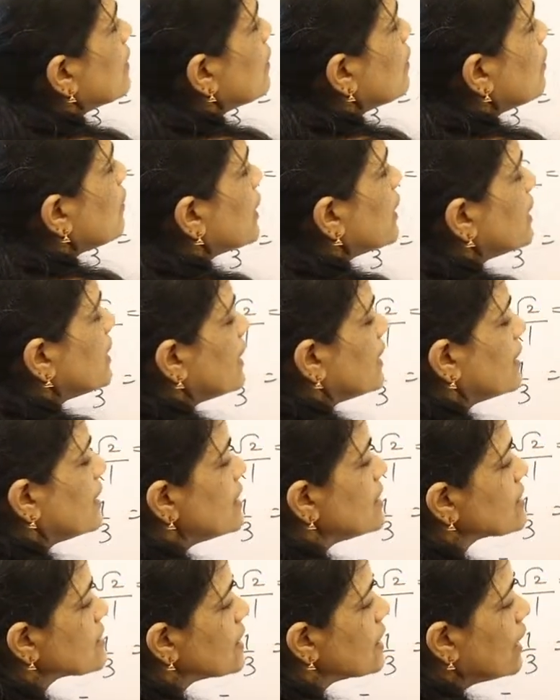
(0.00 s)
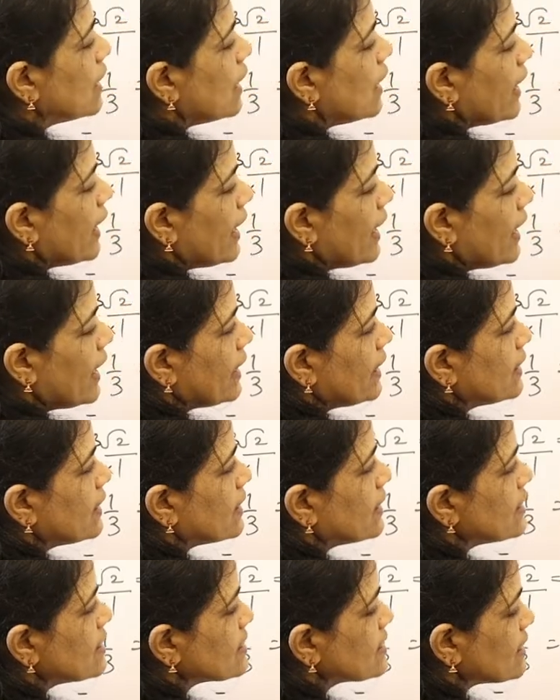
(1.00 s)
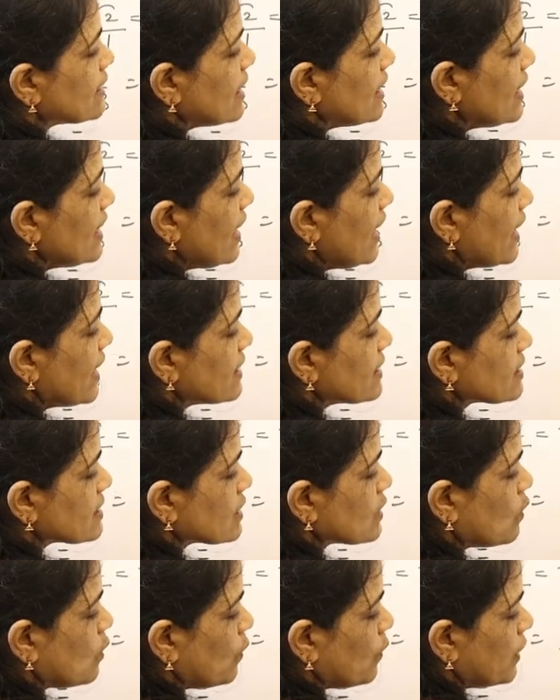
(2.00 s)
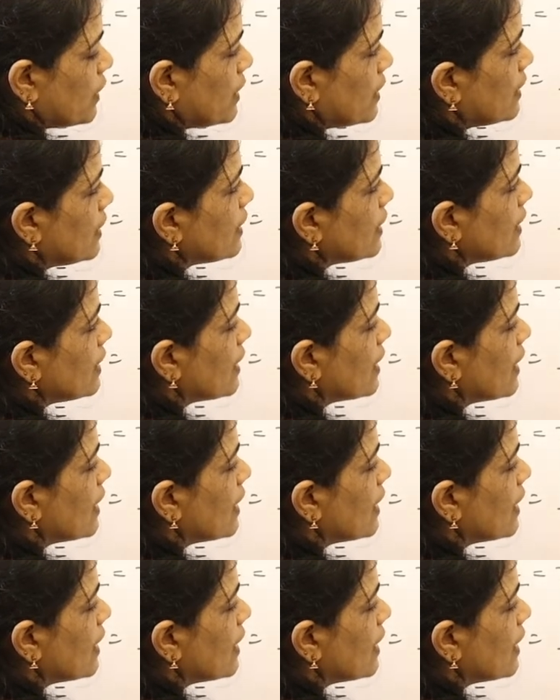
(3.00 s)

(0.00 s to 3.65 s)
Okay, that is a, that is 3x square.